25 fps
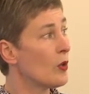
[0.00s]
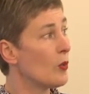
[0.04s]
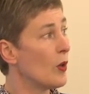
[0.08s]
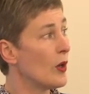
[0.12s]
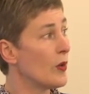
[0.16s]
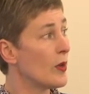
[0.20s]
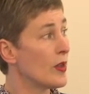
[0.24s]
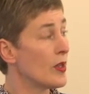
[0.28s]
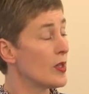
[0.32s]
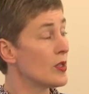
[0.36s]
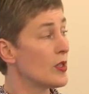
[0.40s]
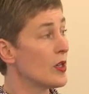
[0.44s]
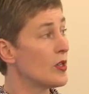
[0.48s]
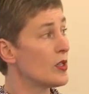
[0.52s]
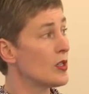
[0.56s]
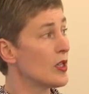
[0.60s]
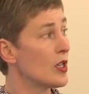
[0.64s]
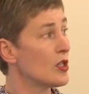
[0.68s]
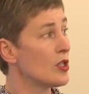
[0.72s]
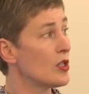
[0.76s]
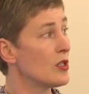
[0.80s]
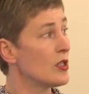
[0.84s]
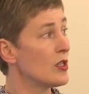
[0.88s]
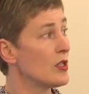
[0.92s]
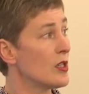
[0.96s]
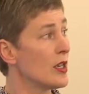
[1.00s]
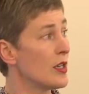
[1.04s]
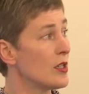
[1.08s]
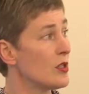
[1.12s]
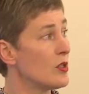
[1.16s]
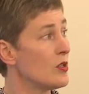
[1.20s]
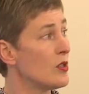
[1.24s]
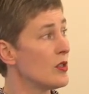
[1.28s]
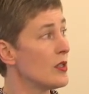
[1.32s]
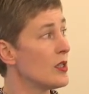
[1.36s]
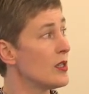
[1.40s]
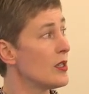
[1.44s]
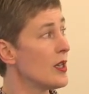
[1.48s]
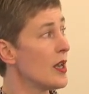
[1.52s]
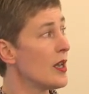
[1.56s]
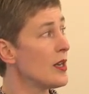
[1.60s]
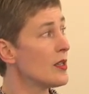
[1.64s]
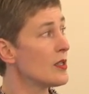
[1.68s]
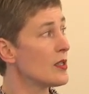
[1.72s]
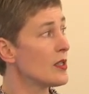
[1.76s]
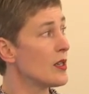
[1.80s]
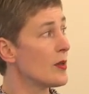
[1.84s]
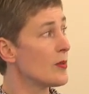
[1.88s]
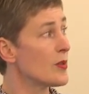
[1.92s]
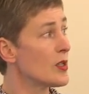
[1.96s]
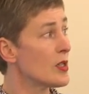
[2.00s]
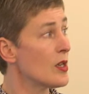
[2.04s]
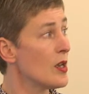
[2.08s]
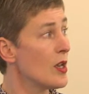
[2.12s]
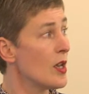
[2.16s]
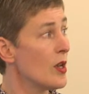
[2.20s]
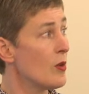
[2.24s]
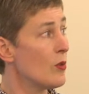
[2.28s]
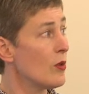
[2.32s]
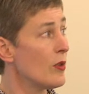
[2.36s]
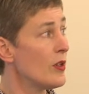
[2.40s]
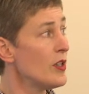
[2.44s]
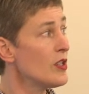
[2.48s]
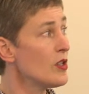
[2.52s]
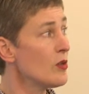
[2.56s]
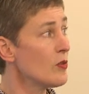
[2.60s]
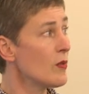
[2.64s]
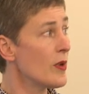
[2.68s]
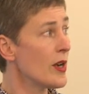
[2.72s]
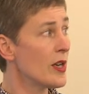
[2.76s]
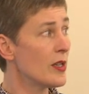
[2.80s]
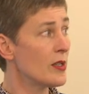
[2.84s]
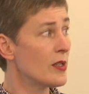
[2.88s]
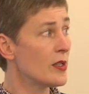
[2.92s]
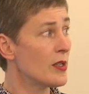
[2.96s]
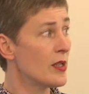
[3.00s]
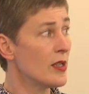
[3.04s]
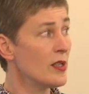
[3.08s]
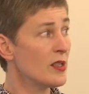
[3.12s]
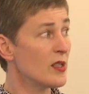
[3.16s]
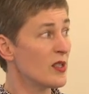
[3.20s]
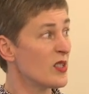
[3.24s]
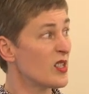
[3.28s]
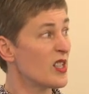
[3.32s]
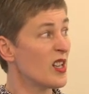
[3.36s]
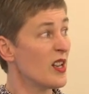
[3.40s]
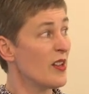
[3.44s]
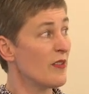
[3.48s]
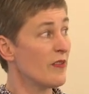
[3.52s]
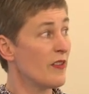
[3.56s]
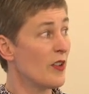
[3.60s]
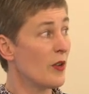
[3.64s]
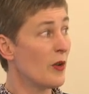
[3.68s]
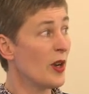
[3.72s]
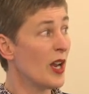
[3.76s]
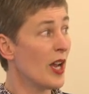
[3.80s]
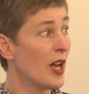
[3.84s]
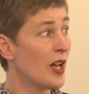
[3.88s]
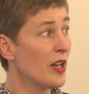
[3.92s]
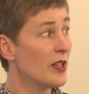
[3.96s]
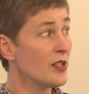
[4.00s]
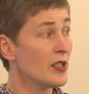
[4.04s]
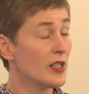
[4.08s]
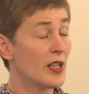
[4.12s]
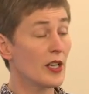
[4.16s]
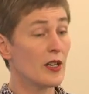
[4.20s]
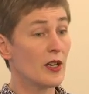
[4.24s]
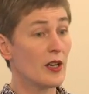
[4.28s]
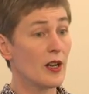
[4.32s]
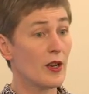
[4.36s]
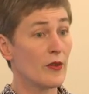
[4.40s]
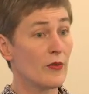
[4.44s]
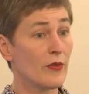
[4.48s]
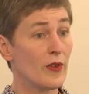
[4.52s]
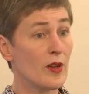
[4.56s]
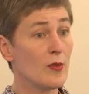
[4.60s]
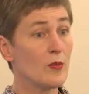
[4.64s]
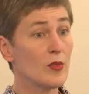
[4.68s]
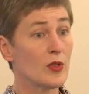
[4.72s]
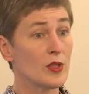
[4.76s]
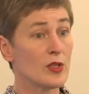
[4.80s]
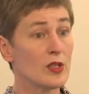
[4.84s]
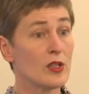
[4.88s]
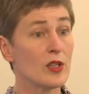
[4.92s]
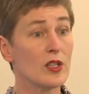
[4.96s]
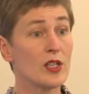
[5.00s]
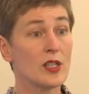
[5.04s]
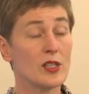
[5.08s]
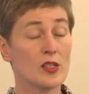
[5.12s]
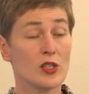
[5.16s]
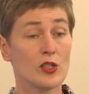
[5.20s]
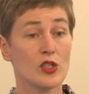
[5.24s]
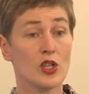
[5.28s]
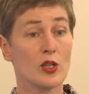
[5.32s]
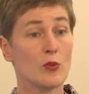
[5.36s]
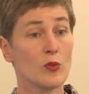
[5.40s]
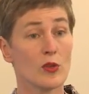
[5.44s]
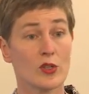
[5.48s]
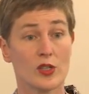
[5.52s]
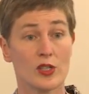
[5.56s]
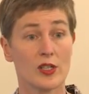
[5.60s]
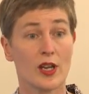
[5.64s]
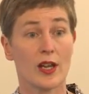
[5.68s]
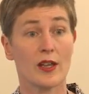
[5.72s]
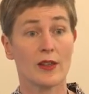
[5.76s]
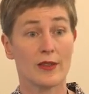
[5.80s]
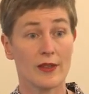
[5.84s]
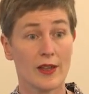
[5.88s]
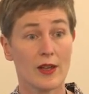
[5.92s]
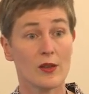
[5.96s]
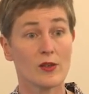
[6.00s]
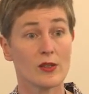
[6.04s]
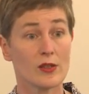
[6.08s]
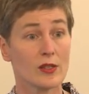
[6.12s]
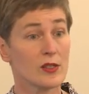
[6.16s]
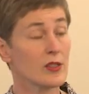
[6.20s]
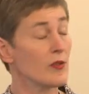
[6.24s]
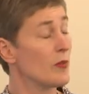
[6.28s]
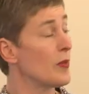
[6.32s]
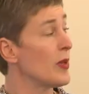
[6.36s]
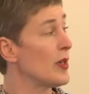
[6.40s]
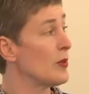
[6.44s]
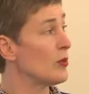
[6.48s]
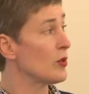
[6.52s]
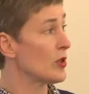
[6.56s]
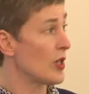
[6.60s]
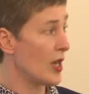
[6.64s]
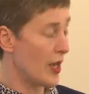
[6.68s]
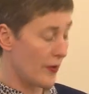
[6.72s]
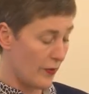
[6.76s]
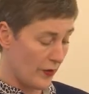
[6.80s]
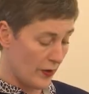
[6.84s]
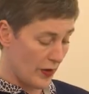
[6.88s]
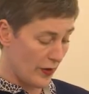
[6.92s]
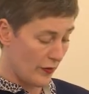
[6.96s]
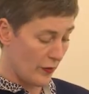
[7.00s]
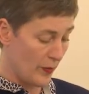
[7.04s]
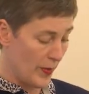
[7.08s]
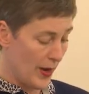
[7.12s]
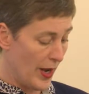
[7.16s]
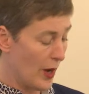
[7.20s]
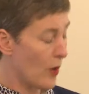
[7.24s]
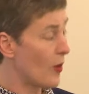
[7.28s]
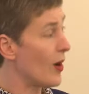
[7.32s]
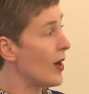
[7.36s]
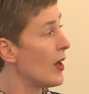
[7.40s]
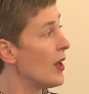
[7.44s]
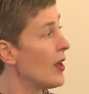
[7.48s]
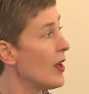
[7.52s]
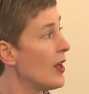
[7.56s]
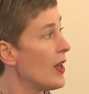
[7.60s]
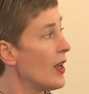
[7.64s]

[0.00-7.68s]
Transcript: with association detect using tag SNPs. Well, these are rare diseases, very hard to get enough numbers. These GWAS take thousands of people to have enough power.